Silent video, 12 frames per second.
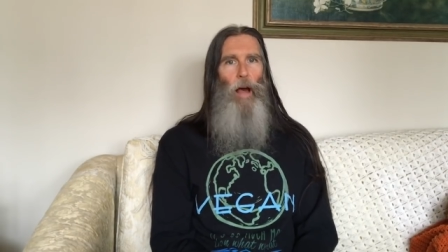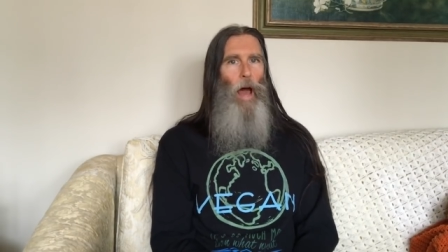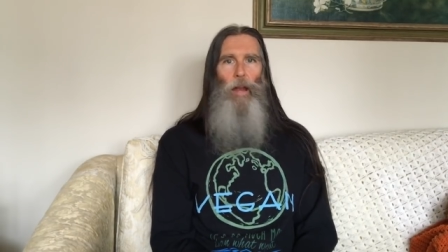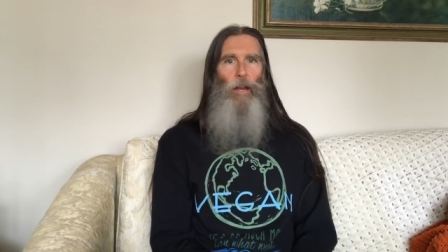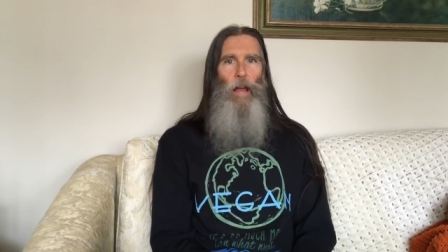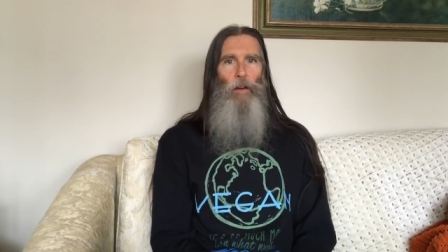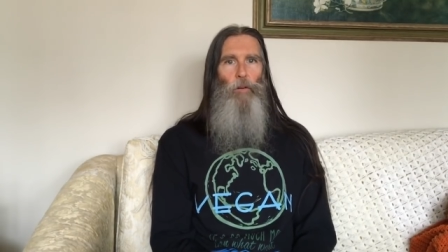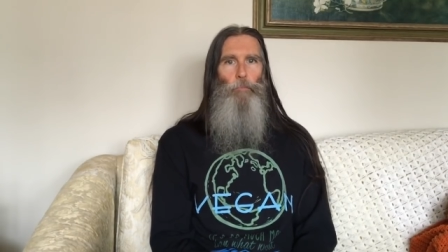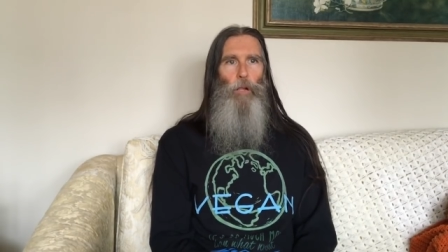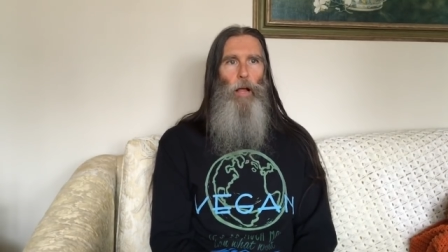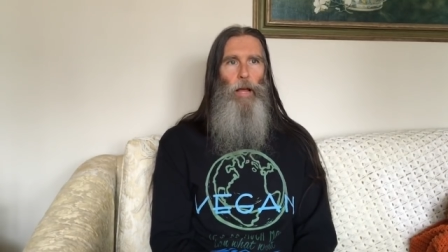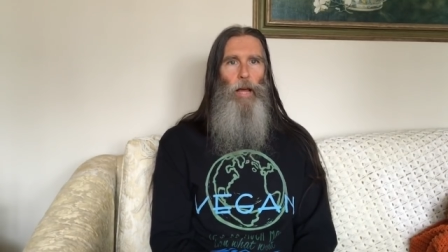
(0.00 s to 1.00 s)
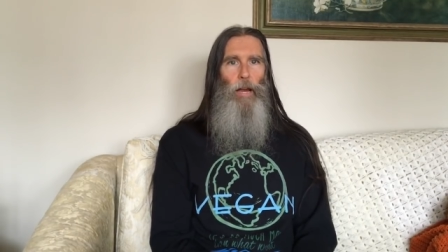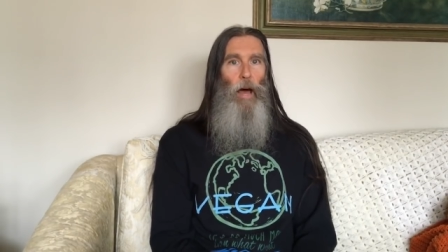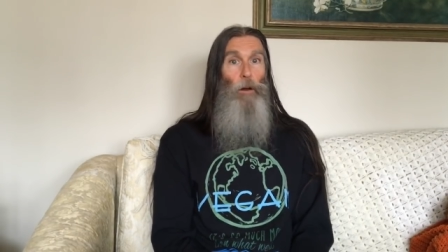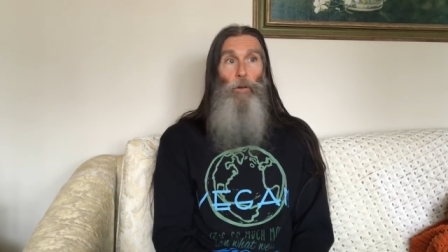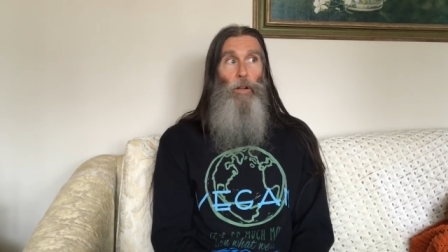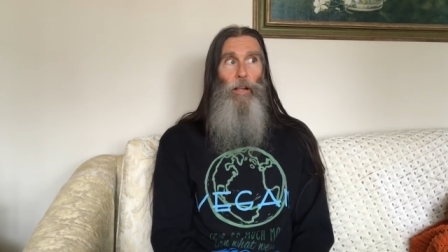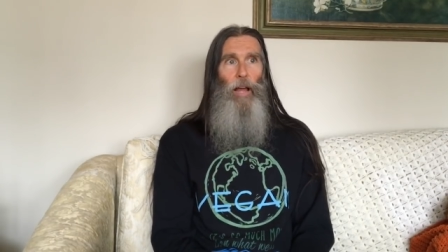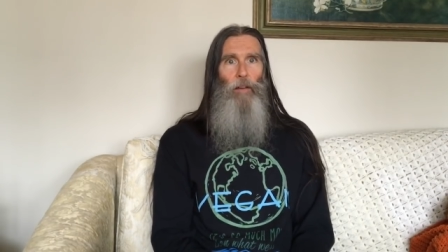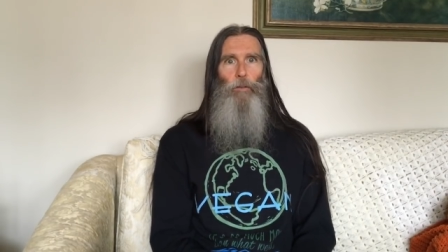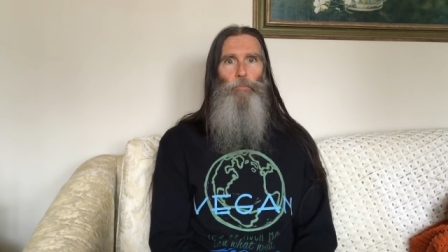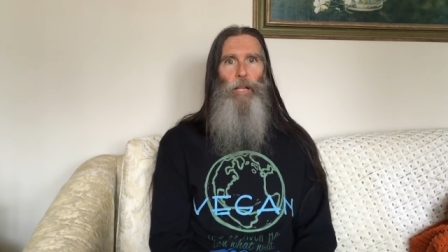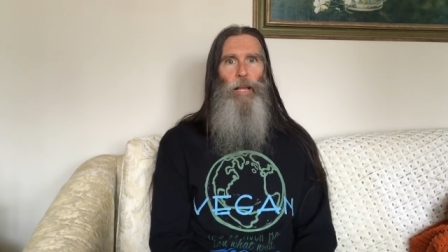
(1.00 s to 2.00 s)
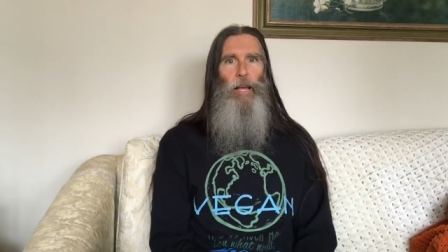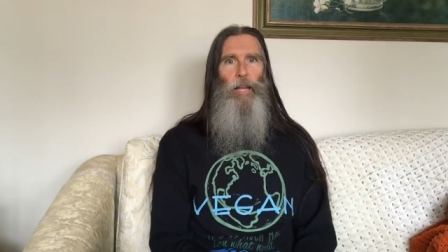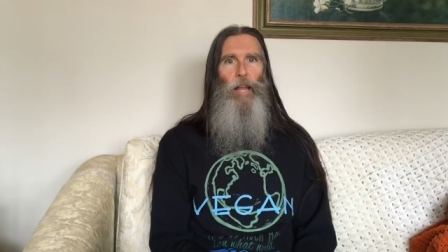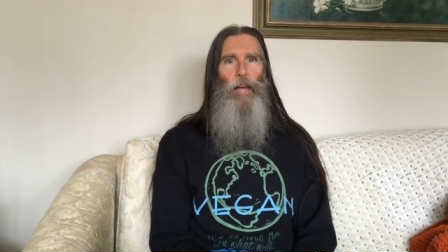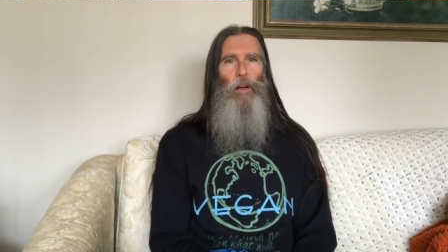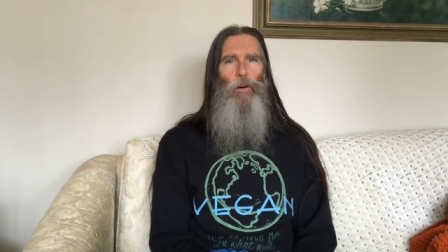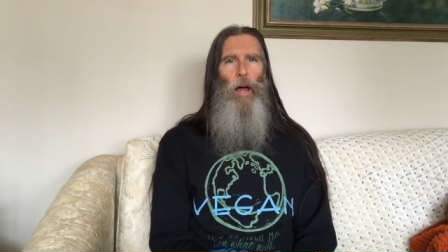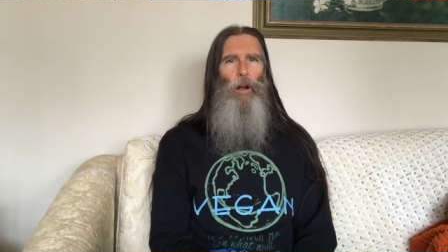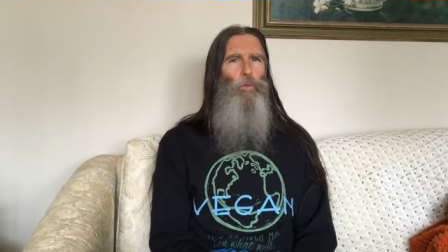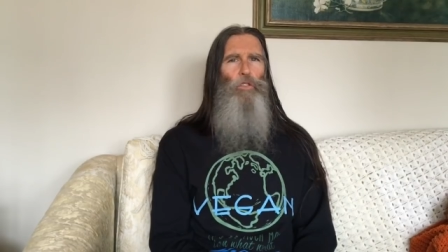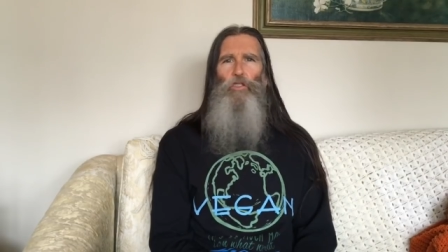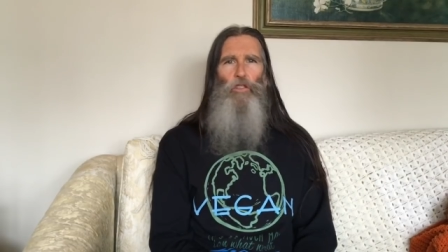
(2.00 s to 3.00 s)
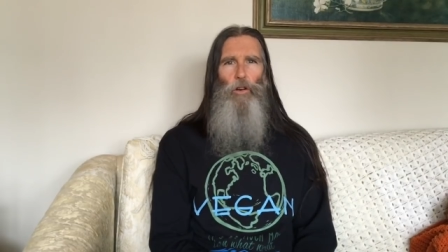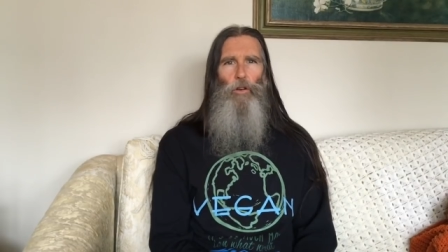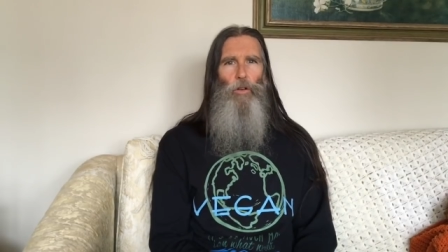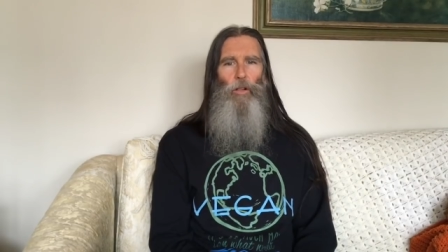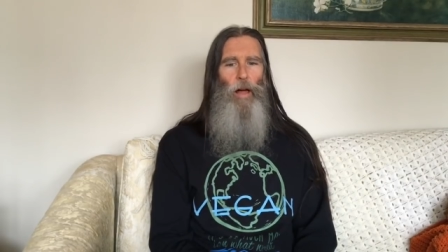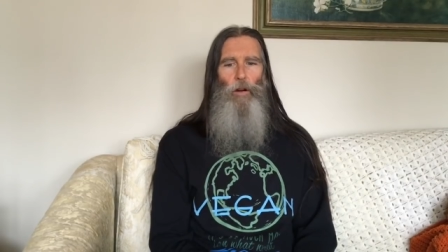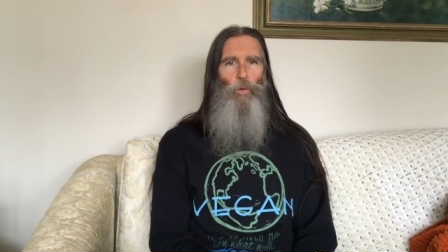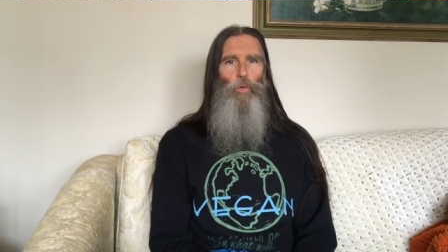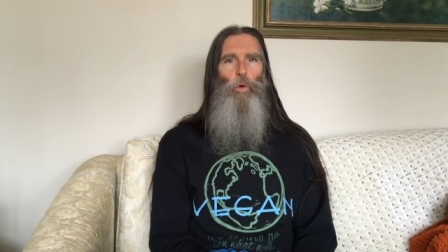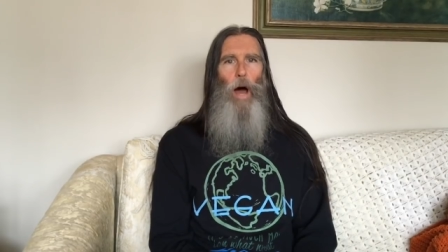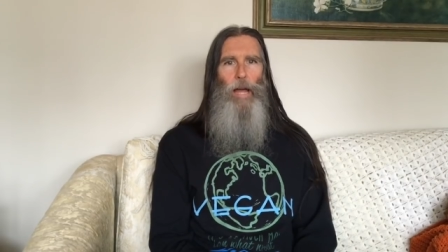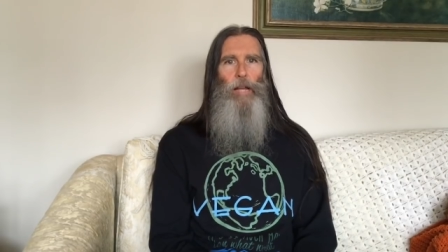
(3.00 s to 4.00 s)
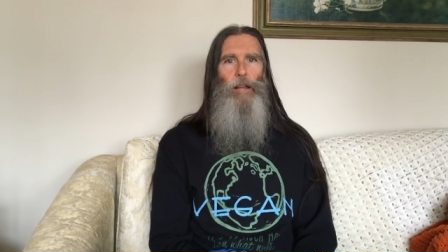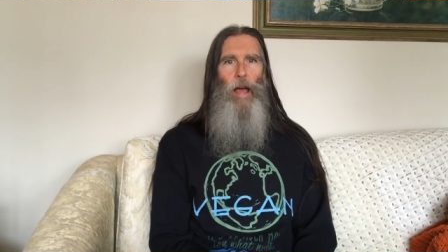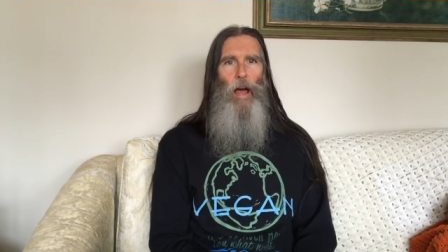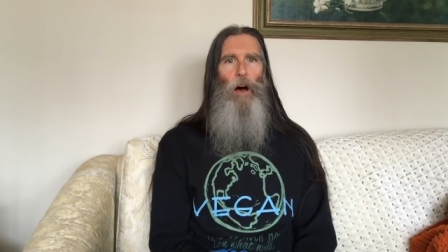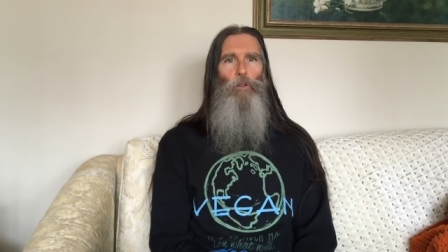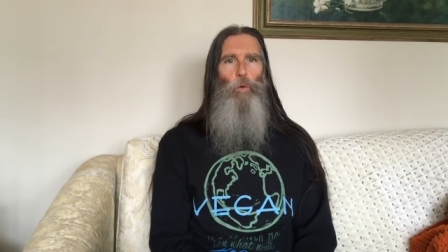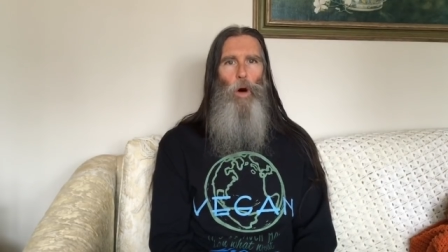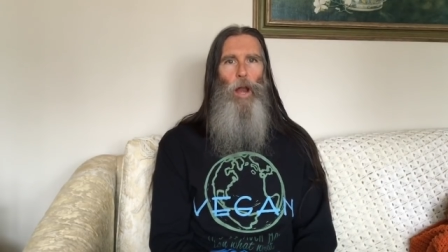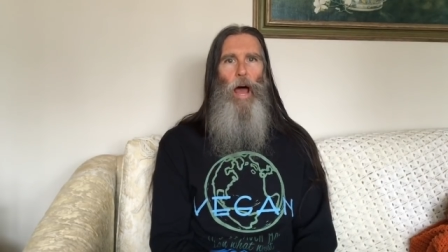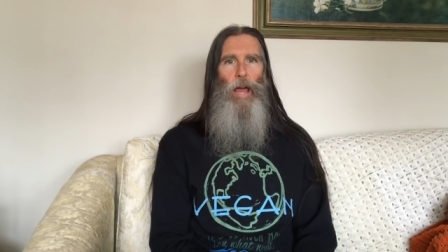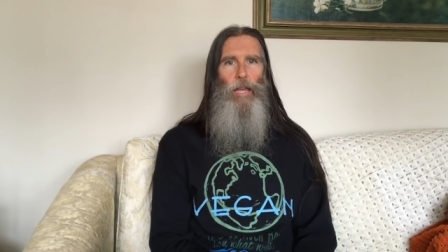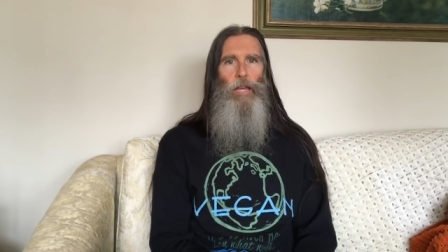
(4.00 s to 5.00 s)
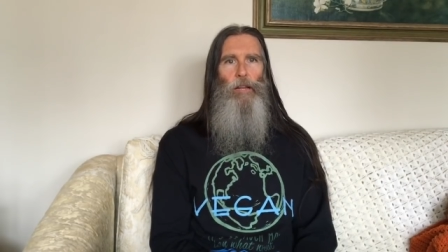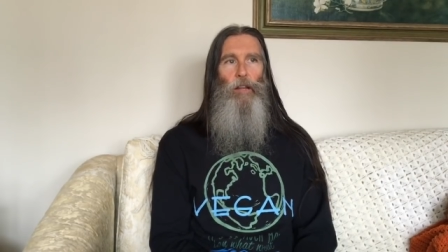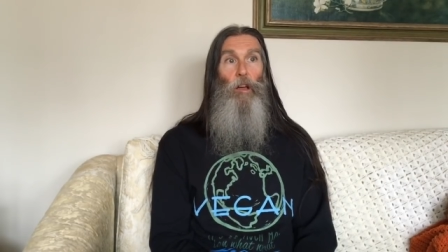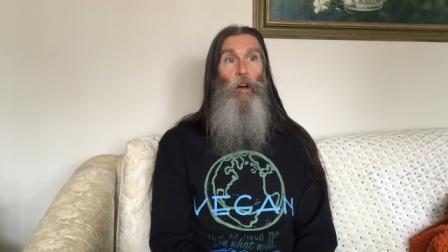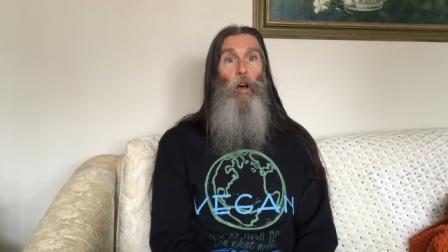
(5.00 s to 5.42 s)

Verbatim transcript: I didn't have a plan. I don't really have a plan now. I don't journal. I don't write down what I eat.